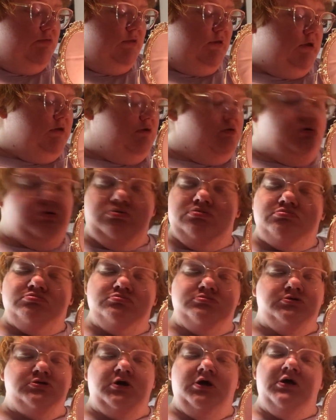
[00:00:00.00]
like,
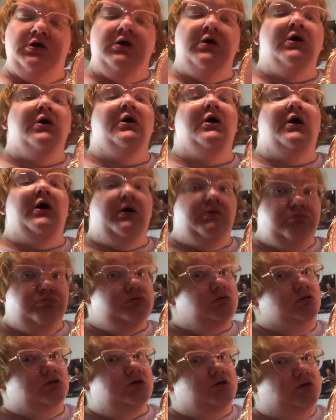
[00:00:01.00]
I
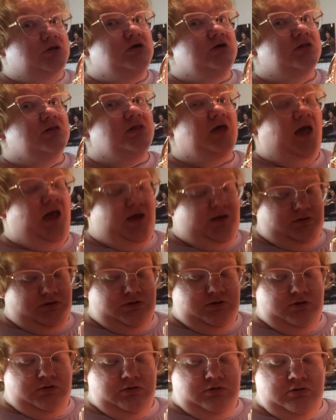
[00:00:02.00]
really need that.
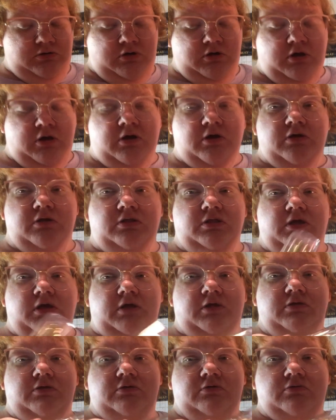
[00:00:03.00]
And
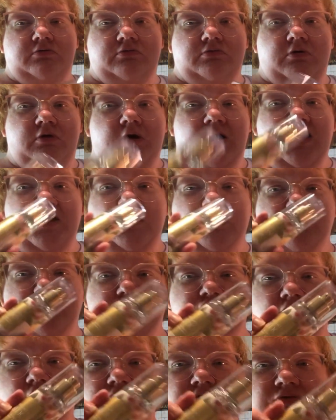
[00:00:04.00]
then I'm going to
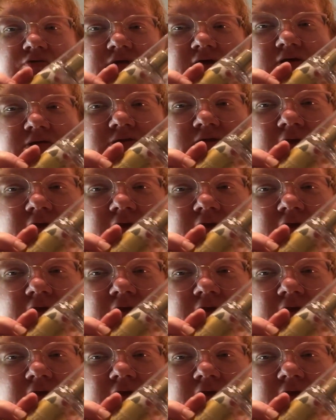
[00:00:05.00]
show you this